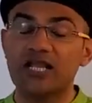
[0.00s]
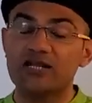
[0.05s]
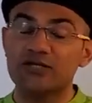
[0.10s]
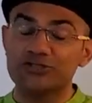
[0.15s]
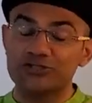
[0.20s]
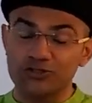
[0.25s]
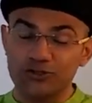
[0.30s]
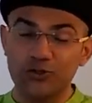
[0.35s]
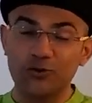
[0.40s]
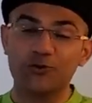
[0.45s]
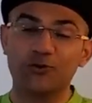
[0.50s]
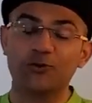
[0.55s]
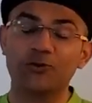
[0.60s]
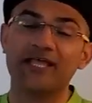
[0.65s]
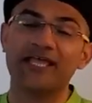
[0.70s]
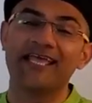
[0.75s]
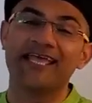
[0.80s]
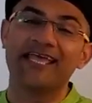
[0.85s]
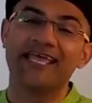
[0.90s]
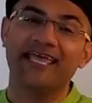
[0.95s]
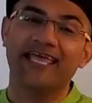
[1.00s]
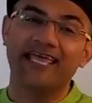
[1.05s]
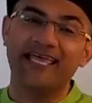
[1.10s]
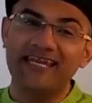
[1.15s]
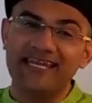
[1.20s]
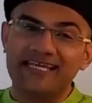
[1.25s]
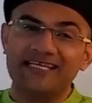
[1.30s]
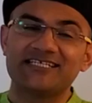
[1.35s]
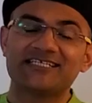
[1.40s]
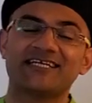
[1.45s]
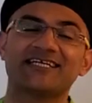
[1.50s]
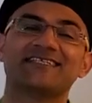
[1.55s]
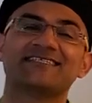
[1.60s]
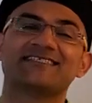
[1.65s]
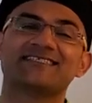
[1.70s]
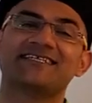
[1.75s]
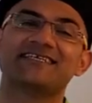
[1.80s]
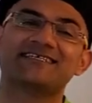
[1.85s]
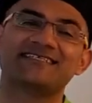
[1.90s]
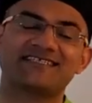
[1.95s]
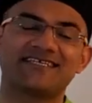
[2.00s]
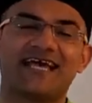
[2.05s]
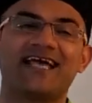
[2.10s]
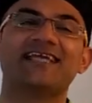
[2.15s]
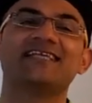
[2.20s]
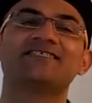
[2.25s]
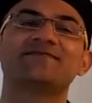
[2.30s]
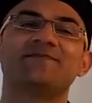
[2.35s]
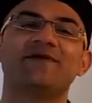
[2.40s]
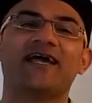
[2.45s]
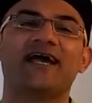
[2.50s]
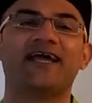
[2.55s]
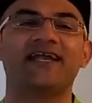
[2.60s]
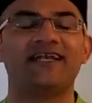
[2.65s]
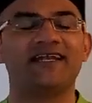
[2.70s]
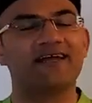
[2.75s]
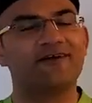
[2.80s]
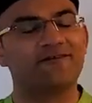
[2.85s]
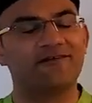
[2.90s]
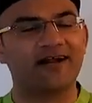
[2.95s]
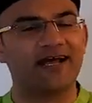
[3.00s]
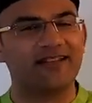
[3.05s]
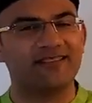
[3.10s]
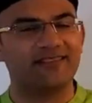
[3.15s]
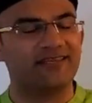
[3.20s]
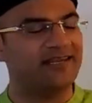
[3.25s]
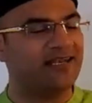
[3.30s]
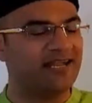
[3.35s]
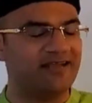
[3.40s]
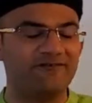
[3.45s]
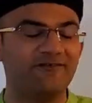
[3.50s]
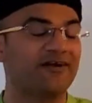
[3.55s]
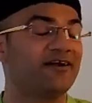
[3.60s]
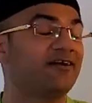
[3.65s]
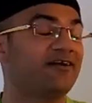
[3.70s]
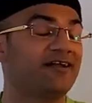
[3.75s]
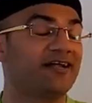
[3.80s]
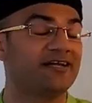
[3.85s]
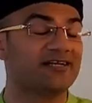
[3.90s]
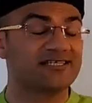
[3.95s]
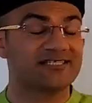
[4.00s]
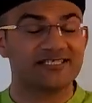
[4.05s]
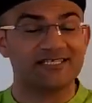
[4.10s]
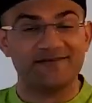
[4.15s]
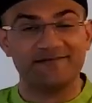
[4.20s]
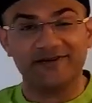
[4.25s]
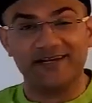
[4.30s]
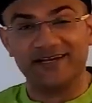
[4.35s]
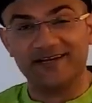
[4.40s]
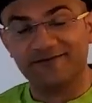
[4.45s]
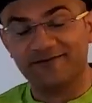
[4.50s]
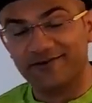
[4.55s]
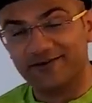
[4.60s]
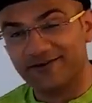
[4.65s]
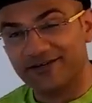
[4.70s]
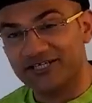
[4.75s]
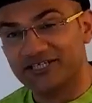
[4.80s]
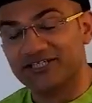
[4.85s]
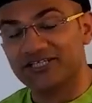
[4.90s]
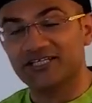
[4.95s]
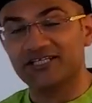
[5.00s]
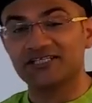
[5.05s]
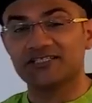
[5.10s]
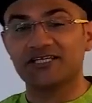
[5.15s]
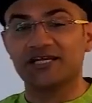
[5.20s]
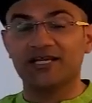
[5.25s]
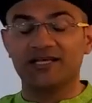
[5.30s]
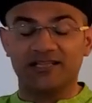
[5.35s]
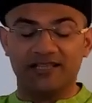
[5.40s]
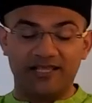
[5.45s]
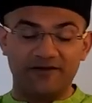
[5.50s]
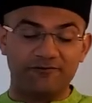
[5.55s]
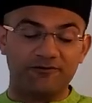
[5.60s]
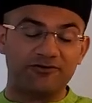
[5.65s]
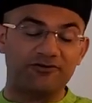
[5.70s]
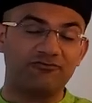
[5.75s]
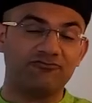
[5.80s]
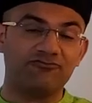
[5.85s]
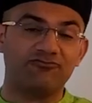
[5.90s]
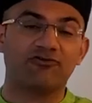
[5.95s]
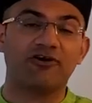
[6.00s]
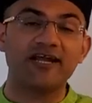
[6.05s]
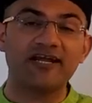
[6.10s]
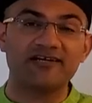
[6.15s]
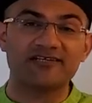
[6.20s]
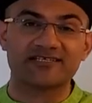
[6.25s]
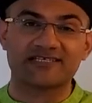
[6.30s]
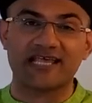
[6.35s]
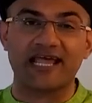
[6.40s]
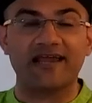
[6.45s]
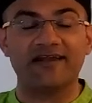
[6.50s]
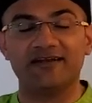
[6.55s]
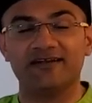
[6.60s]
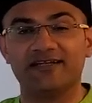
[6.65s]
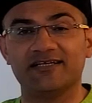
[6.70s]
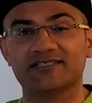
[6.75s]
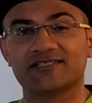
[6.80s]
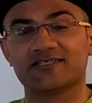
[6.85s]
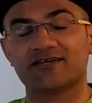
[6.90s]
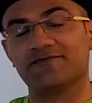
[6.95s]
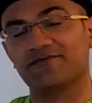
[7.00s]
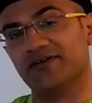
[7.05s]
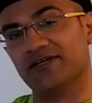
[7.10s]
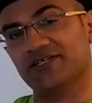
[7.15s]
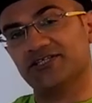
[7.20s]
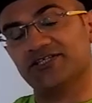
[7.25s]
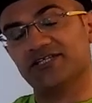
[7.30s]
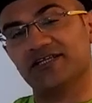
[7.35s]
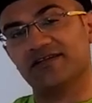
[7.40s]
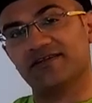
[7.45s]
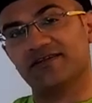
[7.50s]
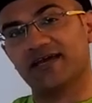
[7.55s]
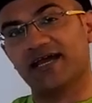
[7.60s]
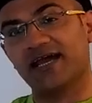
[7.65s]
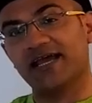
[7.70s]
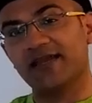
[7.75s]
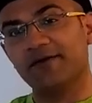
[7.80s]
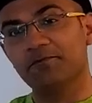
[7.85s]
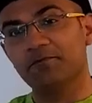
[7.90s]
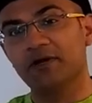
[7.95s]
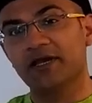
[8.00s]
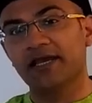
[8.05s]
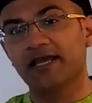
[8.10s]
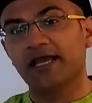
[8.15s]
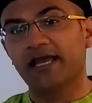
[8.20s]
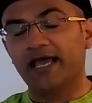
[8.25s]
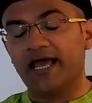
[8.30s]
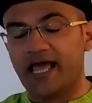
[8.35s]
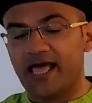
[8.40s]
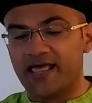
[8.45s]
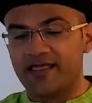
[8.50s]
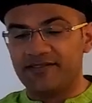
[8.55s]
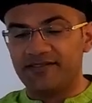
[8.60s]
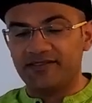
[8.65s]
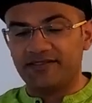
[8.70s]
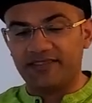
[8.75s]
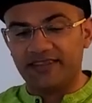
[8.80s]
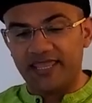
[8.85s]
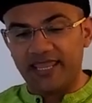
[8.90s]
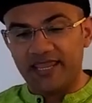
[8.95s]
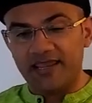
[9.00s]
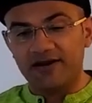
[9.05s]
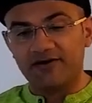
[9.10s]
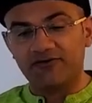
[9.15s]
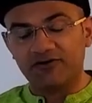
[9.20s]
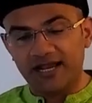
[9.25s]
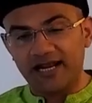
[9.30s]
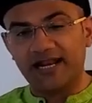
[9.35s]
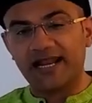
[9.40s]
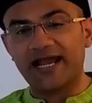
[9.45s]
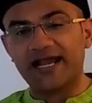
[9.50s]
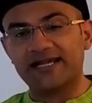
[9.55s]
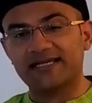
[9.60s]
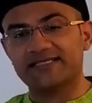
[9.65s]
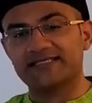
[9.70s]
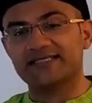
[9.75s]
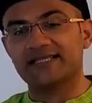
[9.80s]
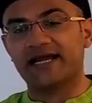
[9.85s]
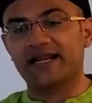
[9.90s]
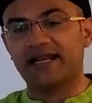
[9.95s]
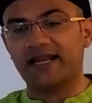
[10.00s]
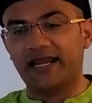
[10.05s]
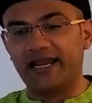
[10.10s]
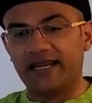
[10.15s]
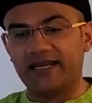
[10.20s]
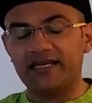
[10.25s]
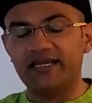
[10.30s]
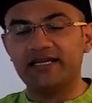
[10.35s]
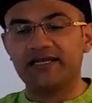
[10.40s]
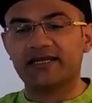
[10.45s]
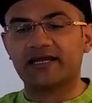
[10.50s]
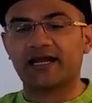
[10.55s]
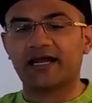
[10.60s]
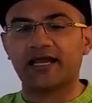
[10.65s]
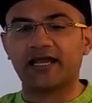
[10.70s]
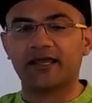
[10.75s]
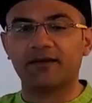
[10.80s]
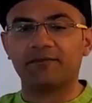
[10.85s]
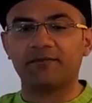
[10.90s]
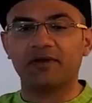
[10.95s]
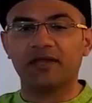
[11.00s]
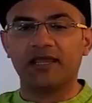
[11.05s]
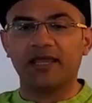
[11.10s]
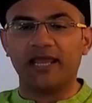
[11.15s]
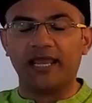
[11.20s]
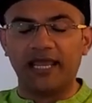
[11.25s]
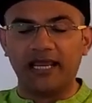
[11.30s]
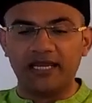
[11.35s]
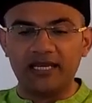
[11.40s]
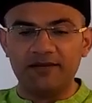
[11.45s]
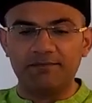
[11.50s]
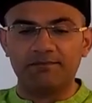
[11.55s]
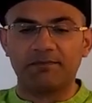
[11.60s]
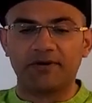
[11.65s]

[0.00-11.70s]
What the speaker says: So, in essence, the science behind Navaratri, never underestimate our rishis. They were the great scientists of ancient time, and they realized that any time, any